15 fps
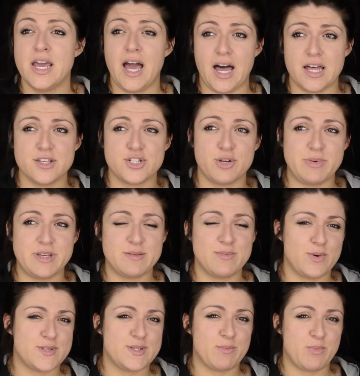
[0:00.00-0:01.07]
health should be the
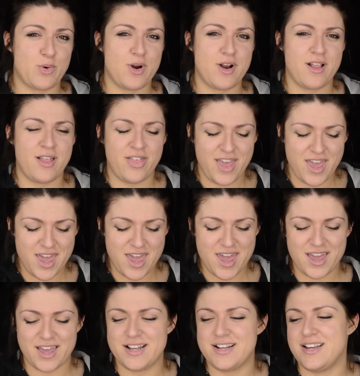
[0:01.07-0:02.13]
most important
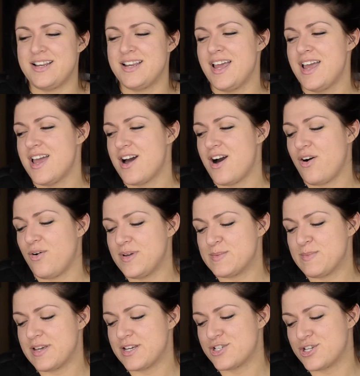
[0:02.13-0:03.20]
thing and always
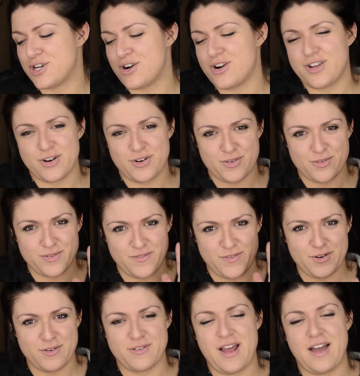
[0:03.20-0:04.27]
make sure, you know, if
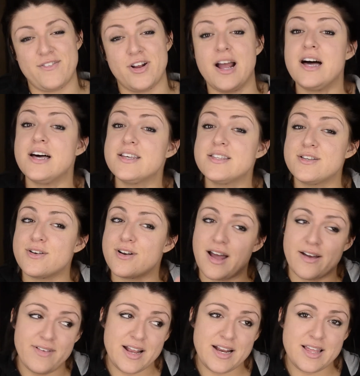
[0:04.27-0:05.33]
you don't have your health, you don't
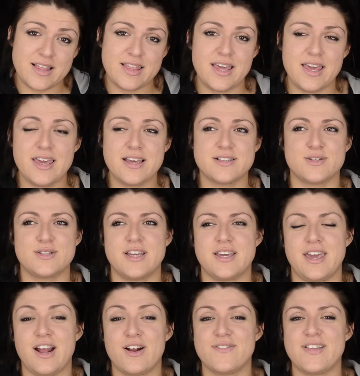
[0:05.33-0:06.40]
have anything, so take
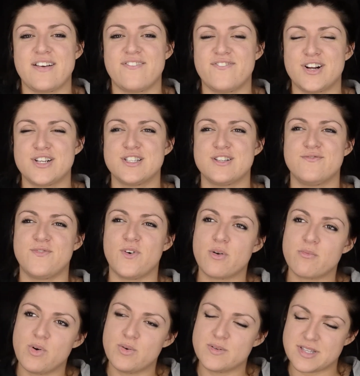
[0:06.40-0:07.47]
care of that first and
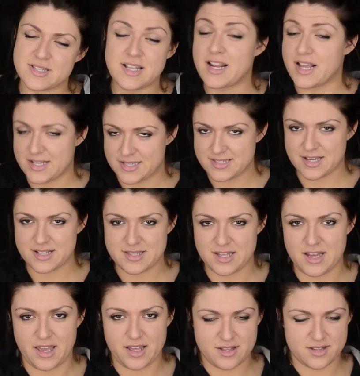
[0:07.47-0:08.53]
foremost and then I got sick
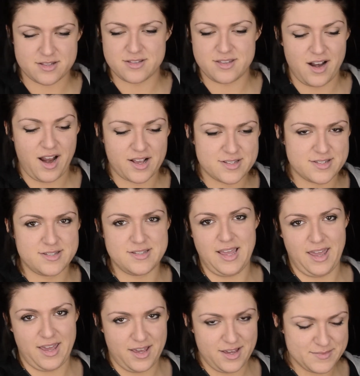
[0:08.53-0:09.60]
like the next
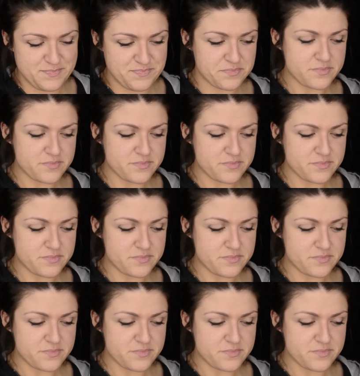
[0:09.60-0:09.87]
day.